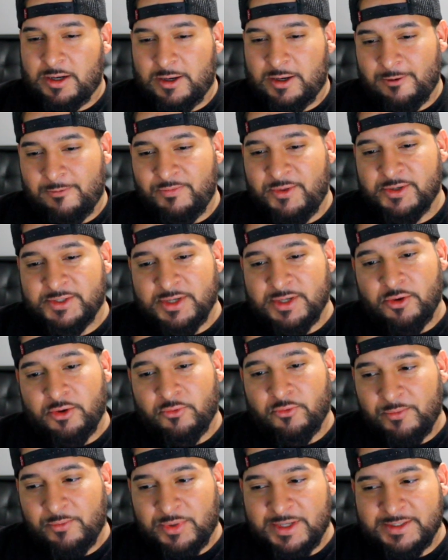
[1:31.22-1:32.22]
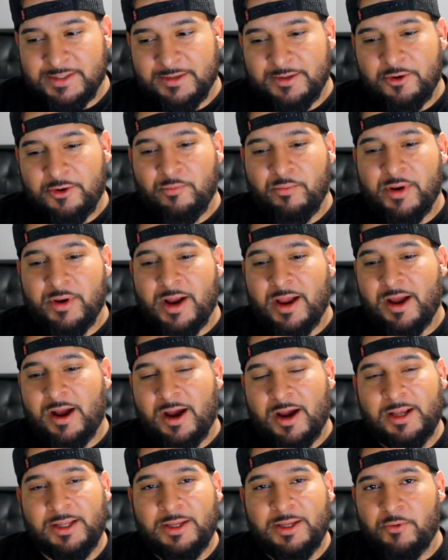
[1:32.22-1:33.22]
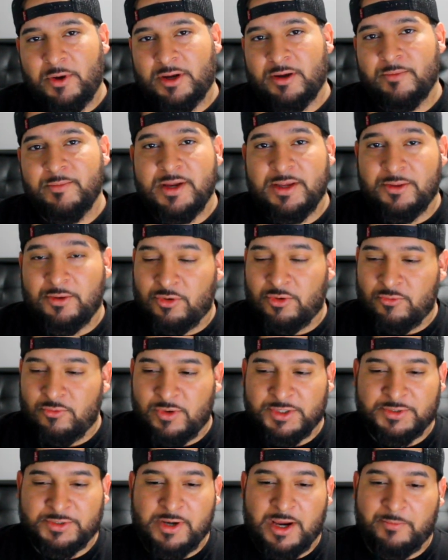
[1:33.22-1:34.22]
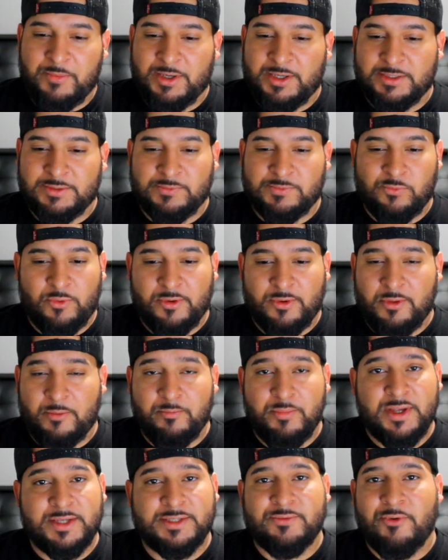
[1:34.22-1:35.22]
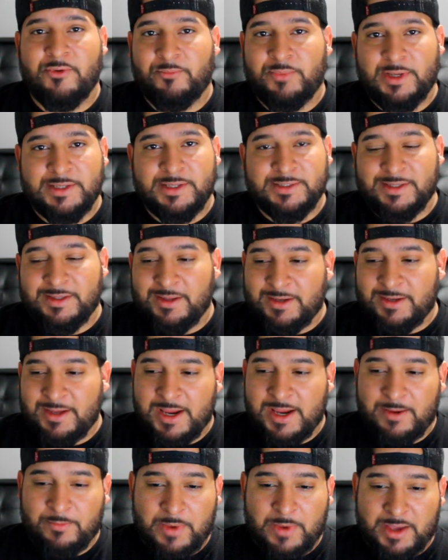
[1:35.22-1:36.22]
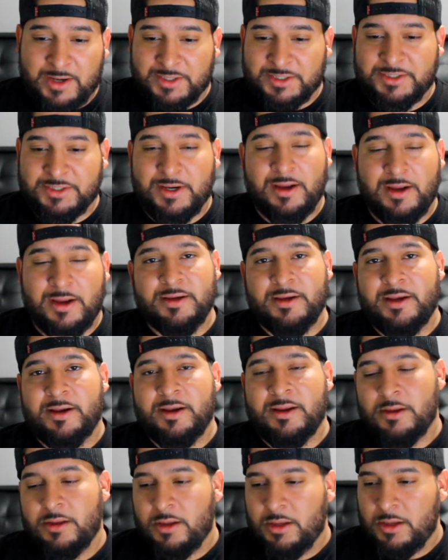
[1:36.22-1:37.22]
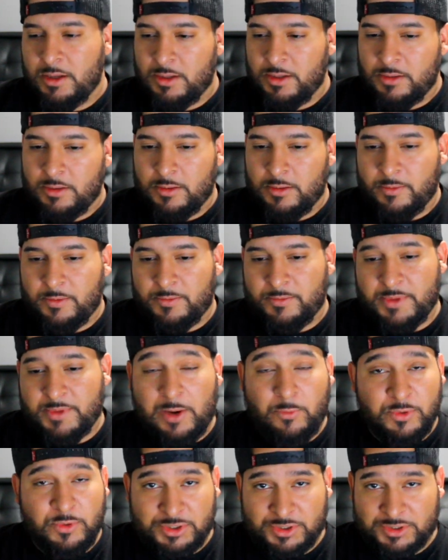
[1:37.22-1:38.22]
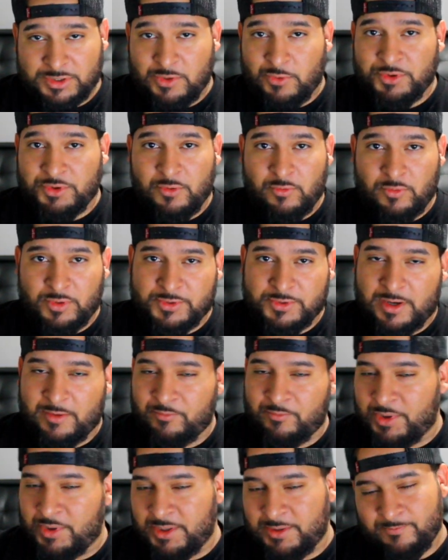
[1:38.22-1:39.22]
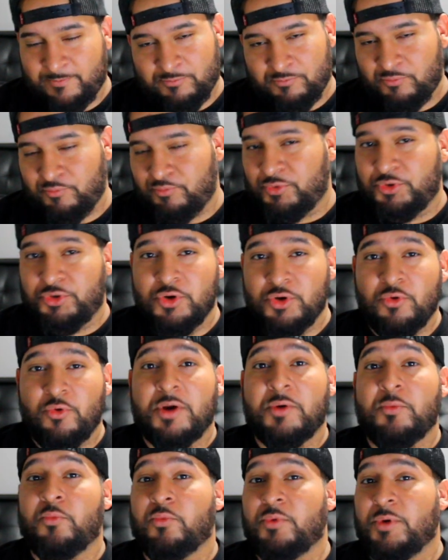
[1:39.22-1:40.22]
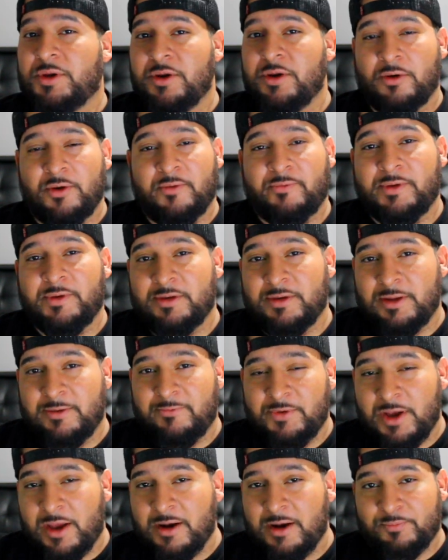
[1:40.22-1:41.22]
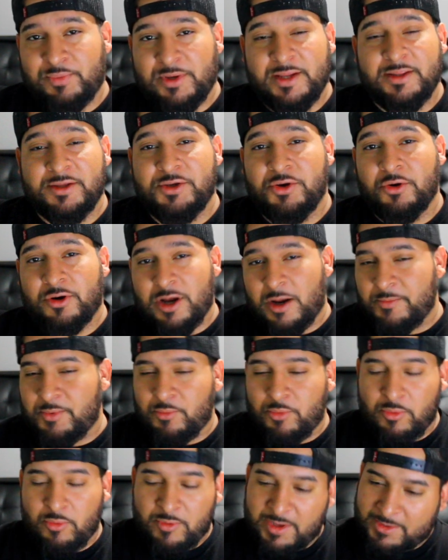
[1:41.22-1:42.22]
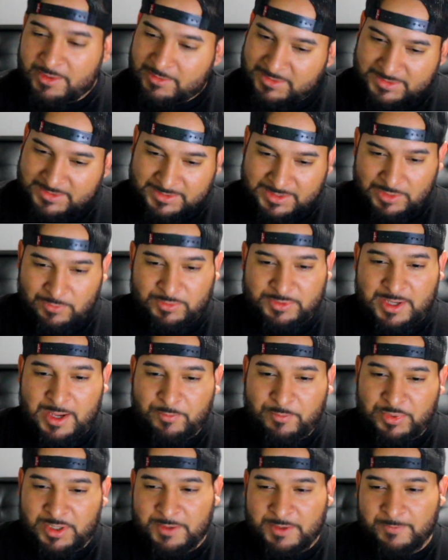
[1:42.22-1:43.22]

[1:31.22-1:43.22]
There's other run plays in there, but I highly recommend the 0-1 trap. It is one of the best run plays in the game. Out of shotgun, I would just go with the 0-1 trap, but do it, you know, if you got a play that you're comfortable with, stick with that play.